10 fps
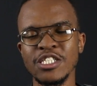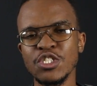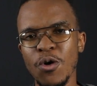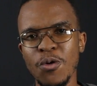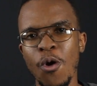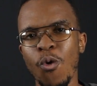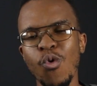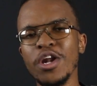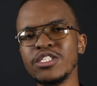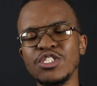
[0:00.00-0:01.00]
So,
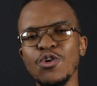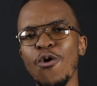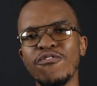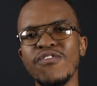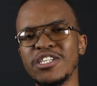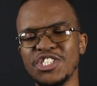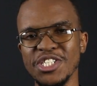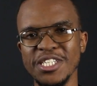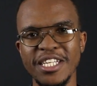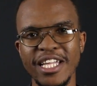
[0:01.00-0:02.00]
what is your
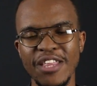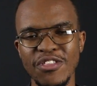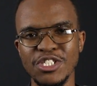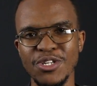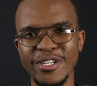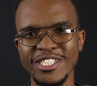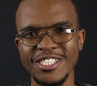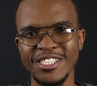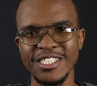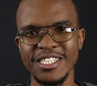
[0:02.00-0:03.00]
function in the
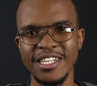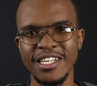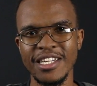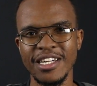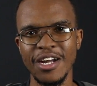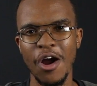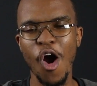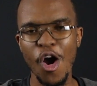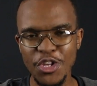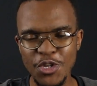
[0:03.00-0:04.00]
church?
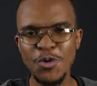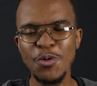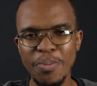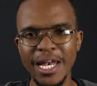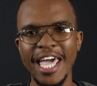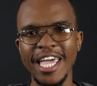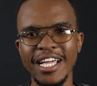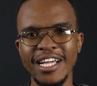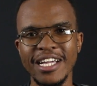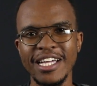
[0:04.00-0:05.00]
Are you
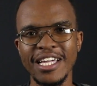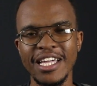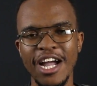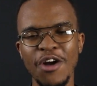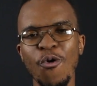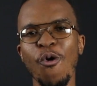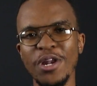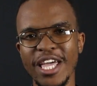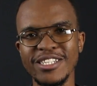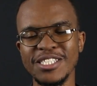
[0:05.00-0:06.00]
playing
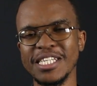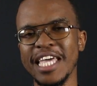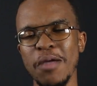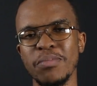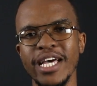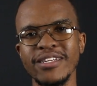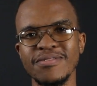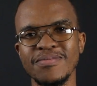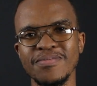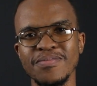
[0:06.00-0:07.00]
according to the game plan?
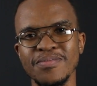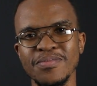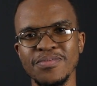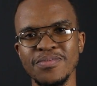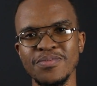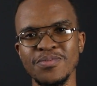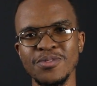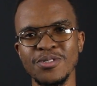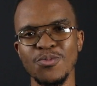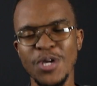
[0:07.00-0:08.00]

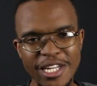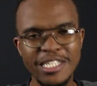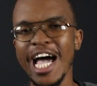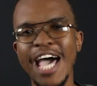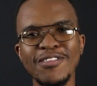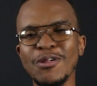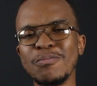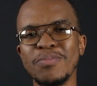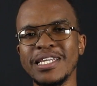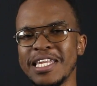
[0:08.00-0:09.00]
We're going to dive a
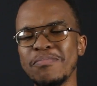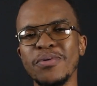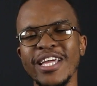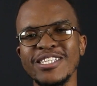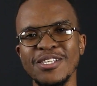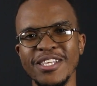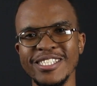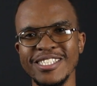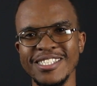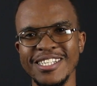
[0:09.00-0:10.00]
little bit deeper into
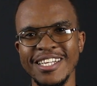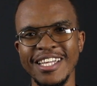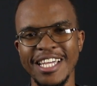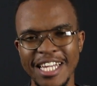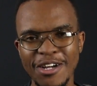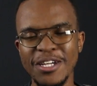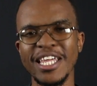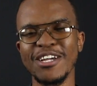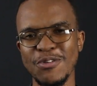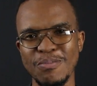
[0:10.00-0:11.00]
this in our
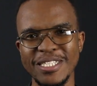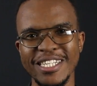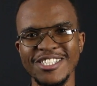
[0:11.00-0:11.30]
connection.